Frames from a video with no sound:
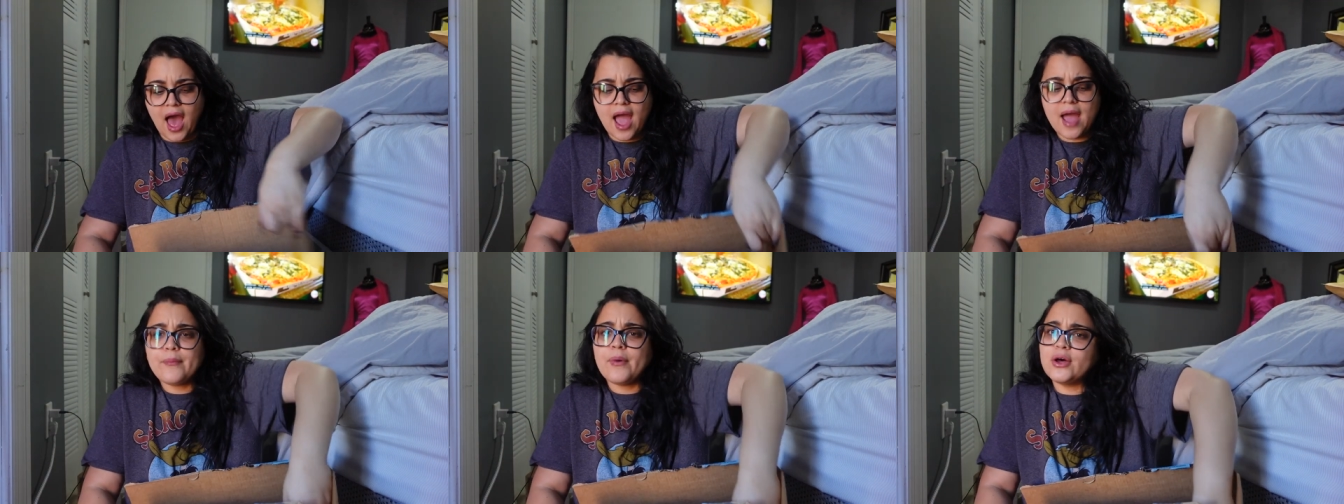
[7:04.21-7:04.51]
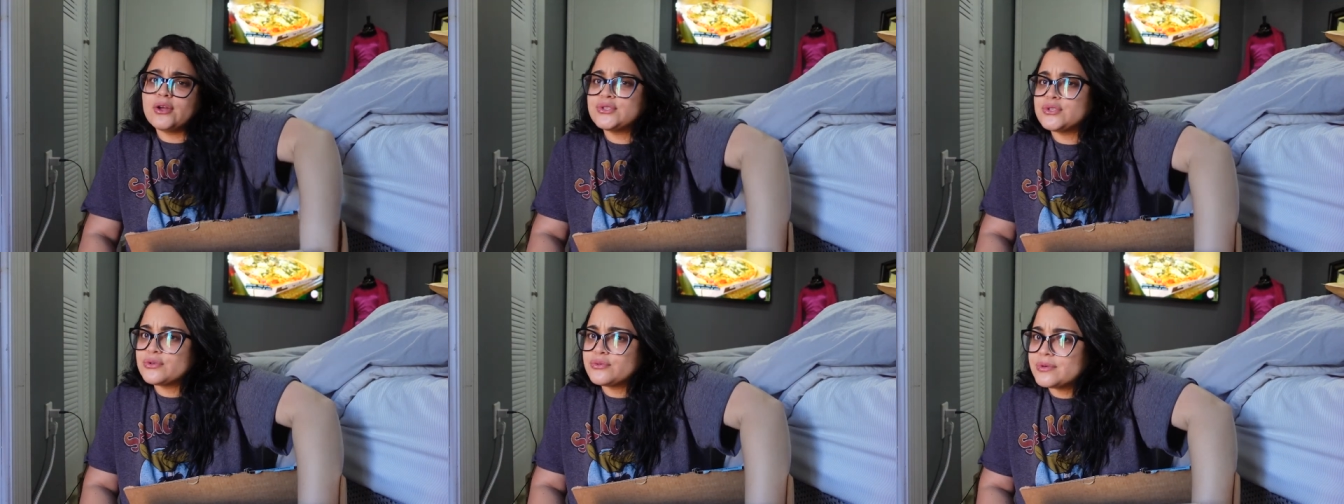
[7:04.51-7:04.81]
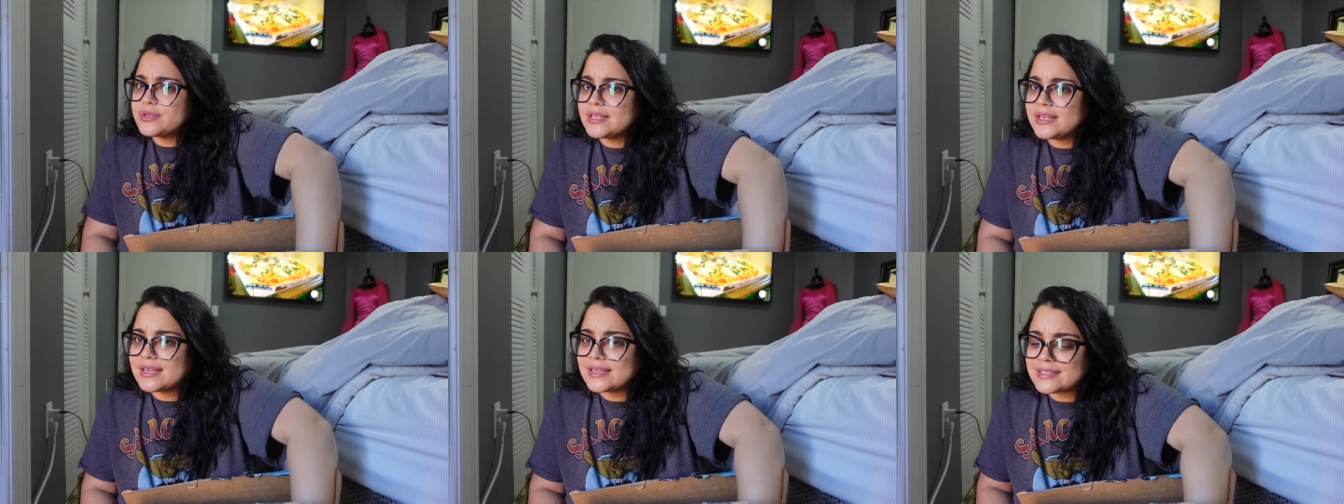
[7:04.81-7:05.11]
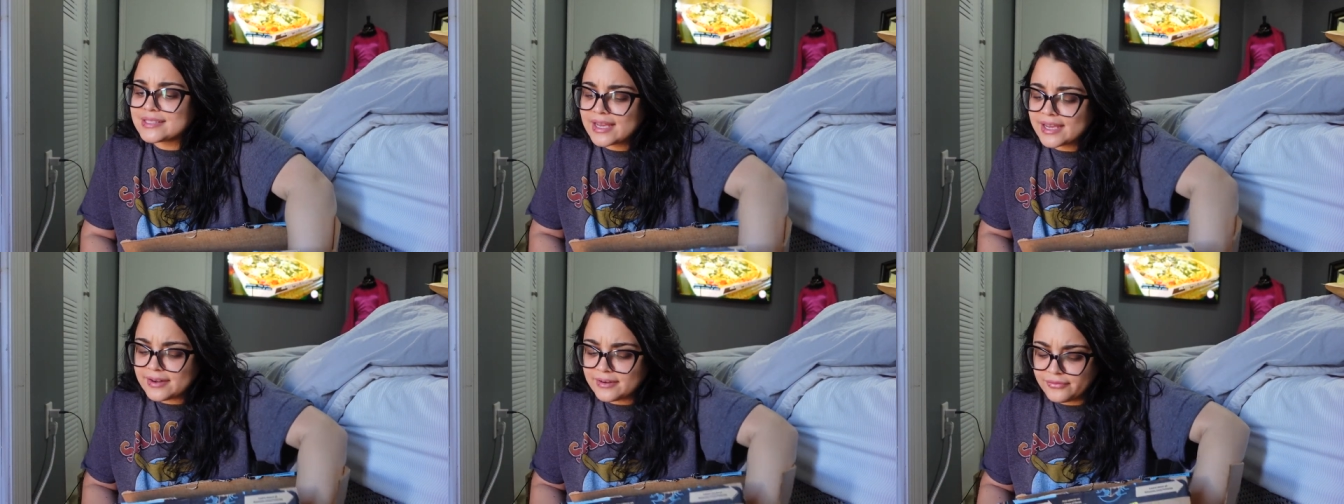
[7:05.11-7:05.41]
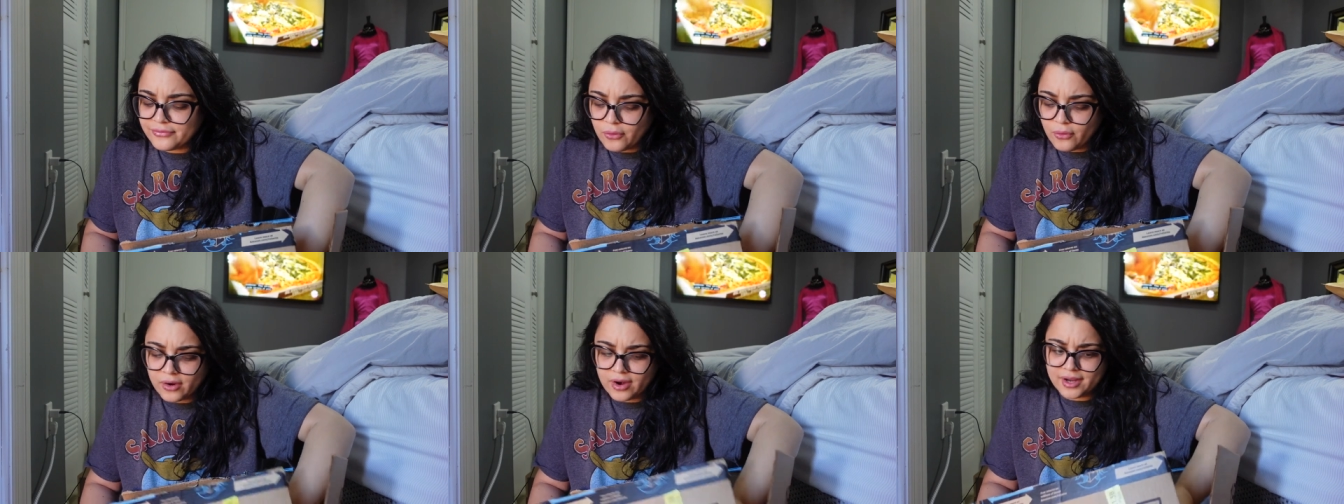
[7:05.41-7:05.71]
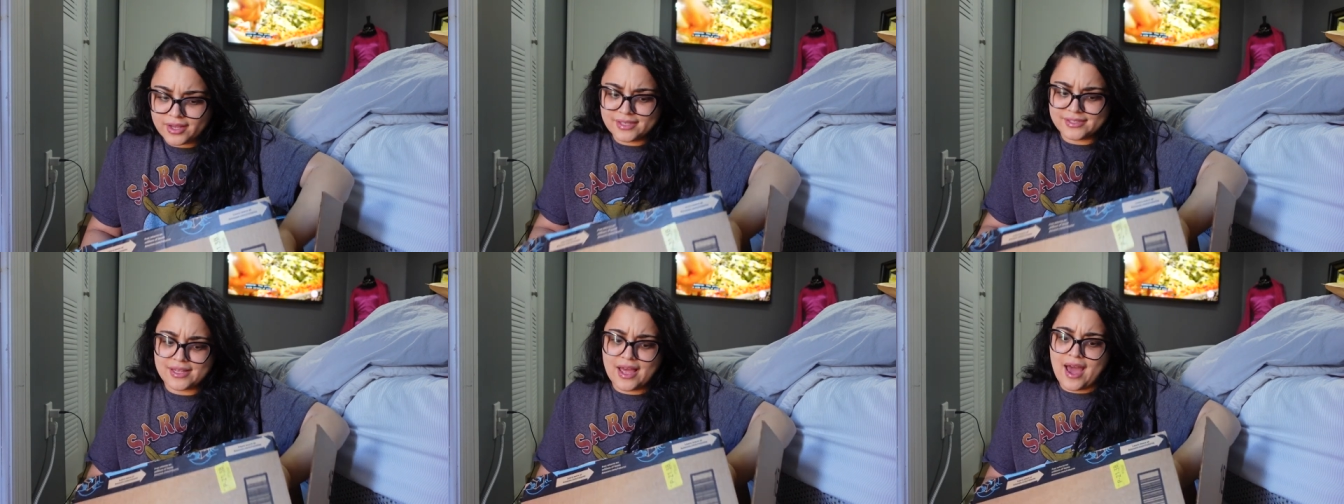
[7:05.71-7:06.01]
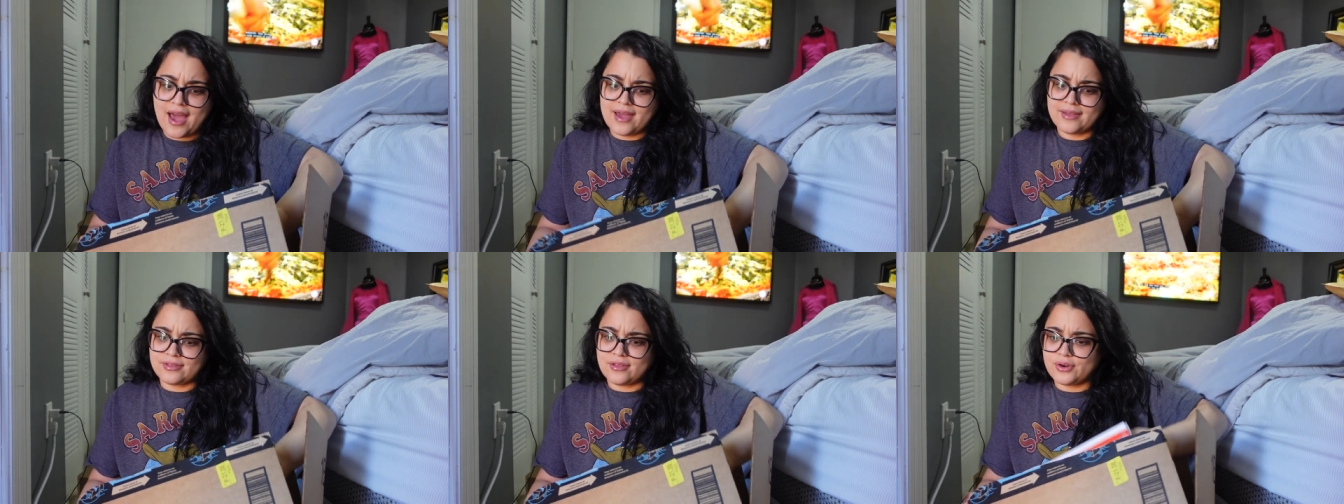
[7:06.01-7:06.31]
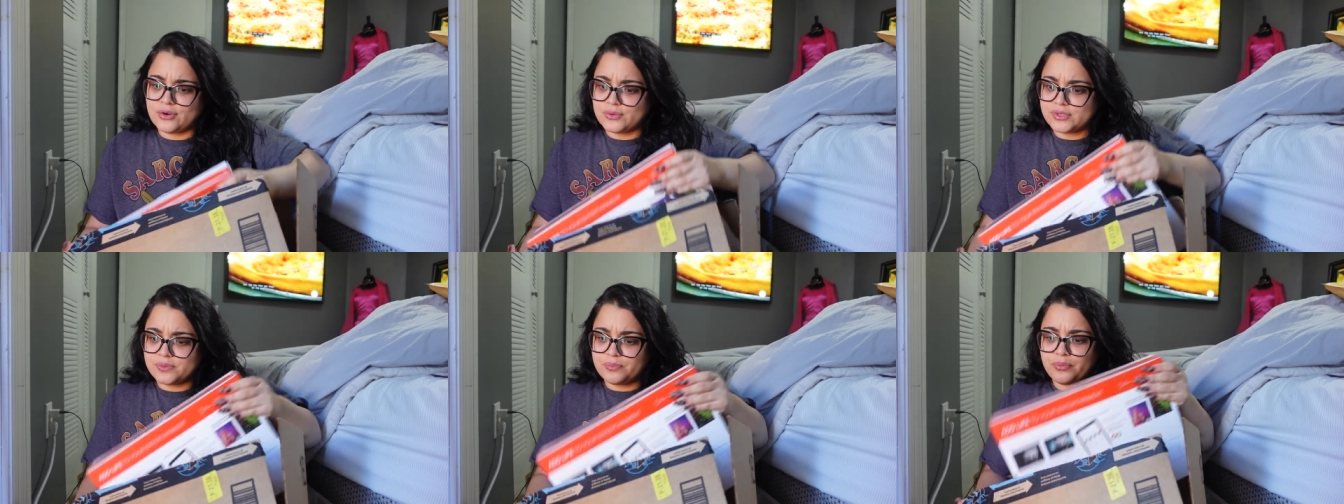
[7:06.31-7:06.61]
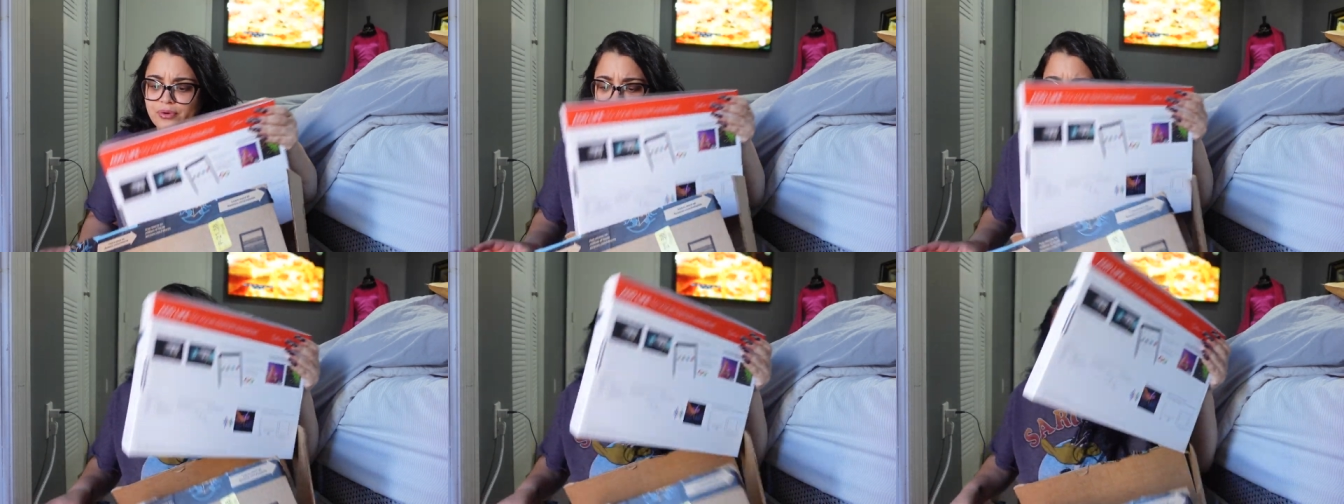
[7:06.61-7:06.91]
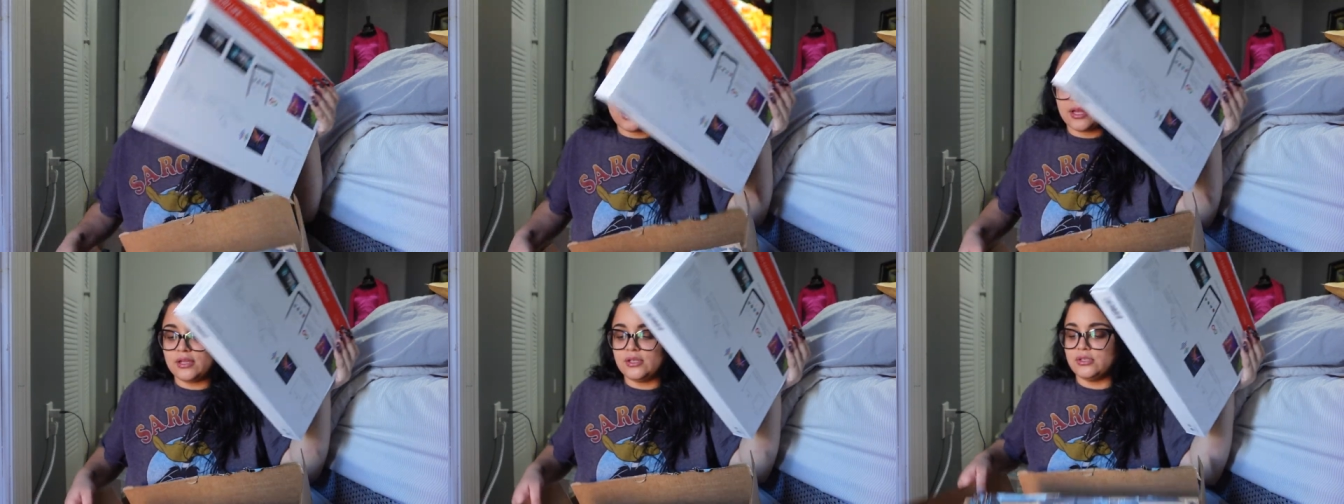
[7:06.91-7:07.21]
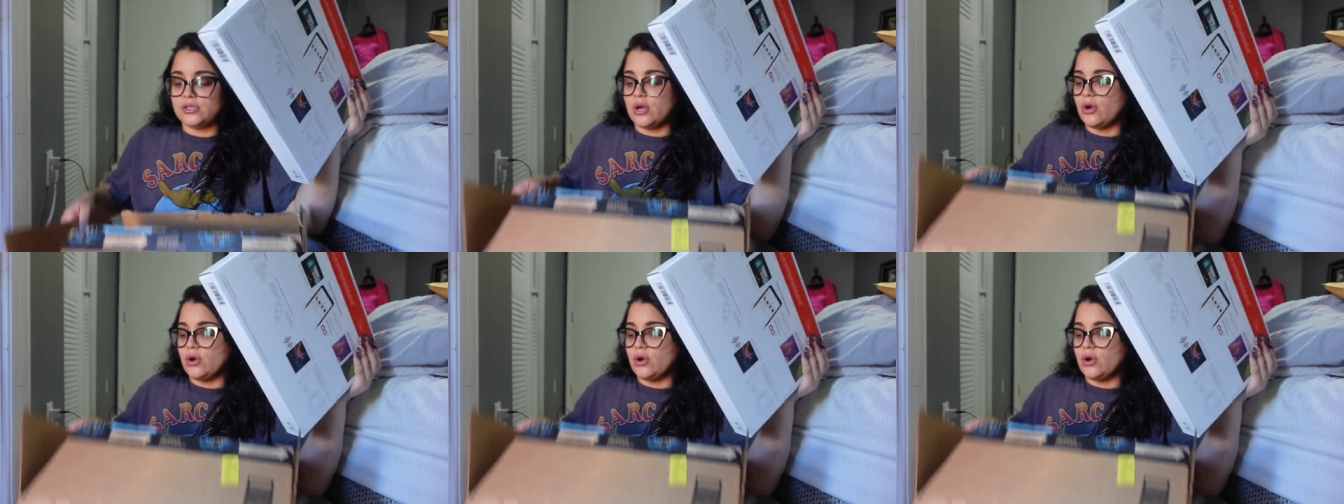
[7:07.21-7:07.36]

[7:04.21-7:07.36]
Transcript: I'm also really excited for because I thought it was pretty fucking